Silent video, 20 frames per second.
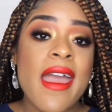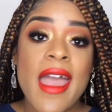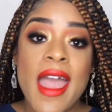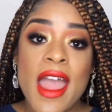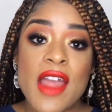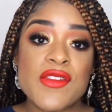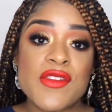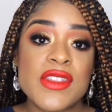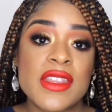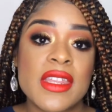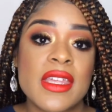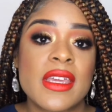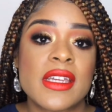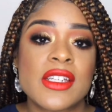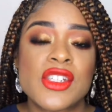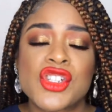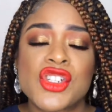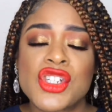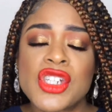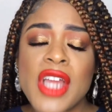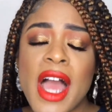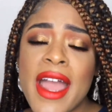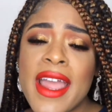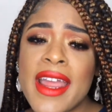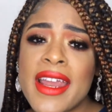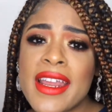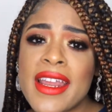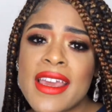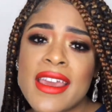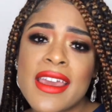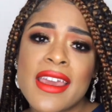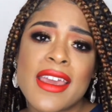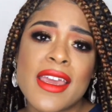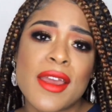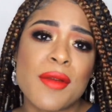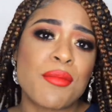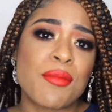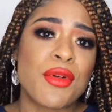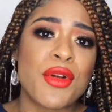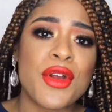everything is shiny
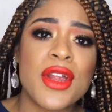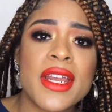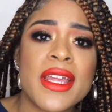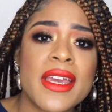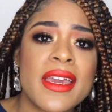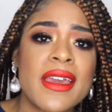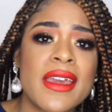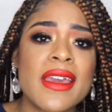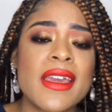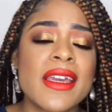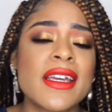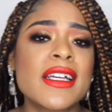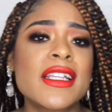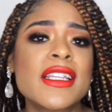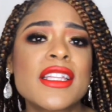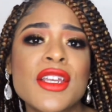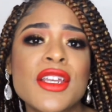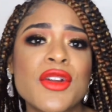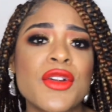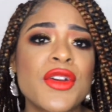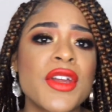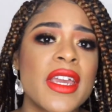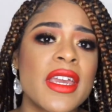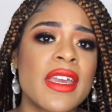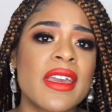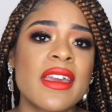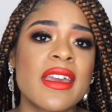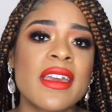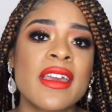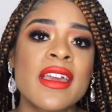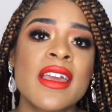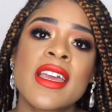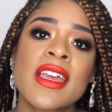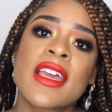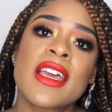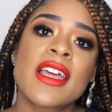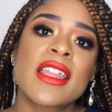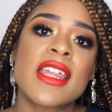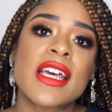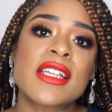and pretty and glittery.
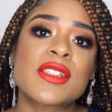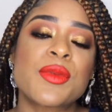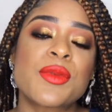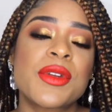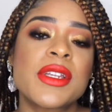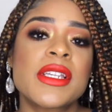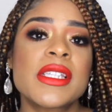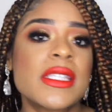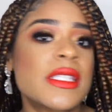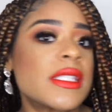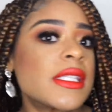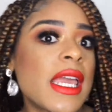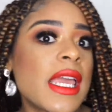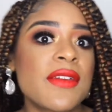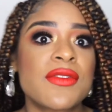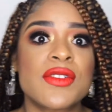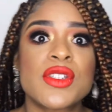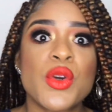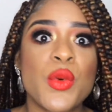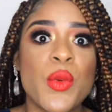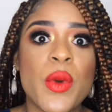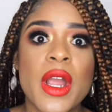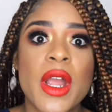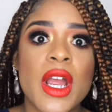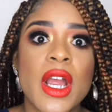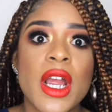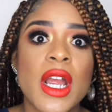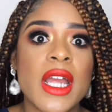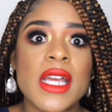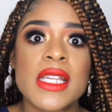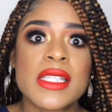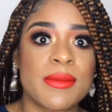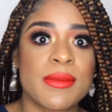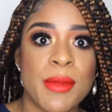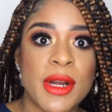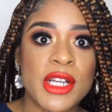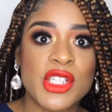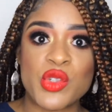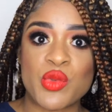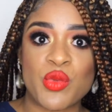That's when it's safe to wear as
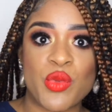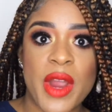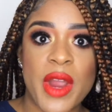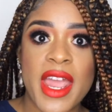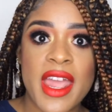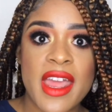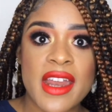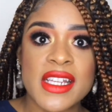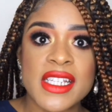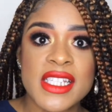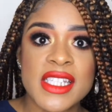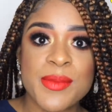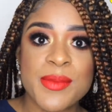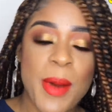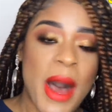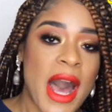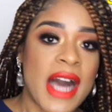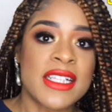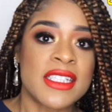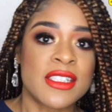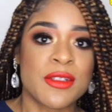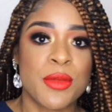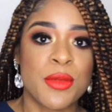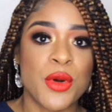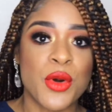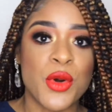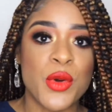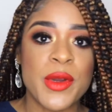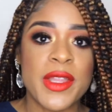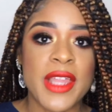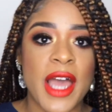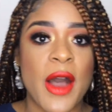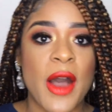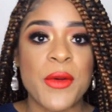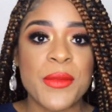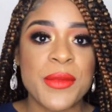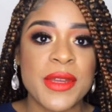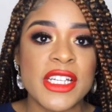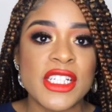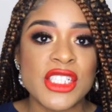much red as possible
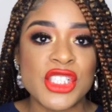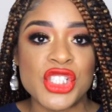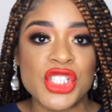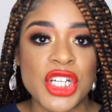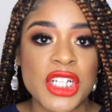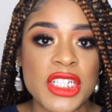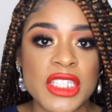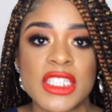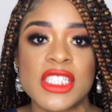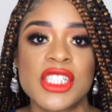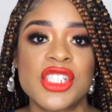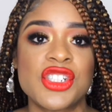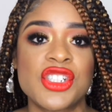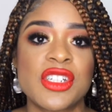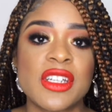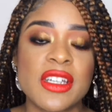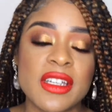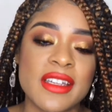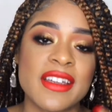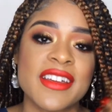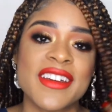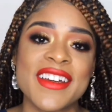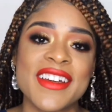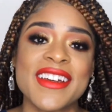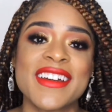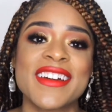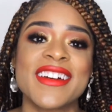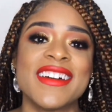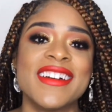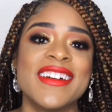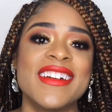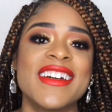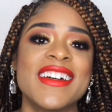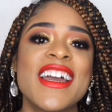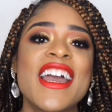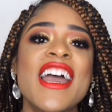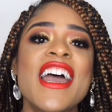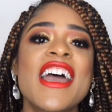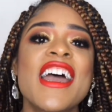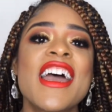without being judged.
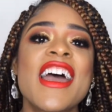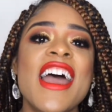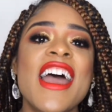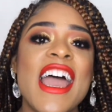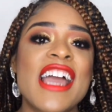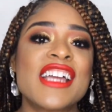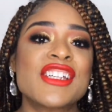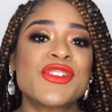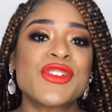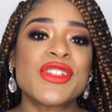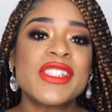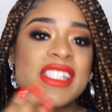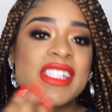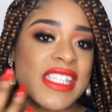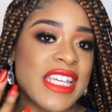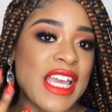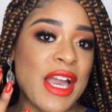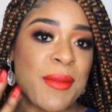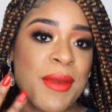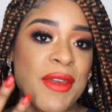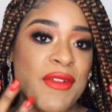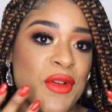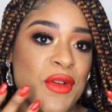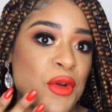As you can see, I'm even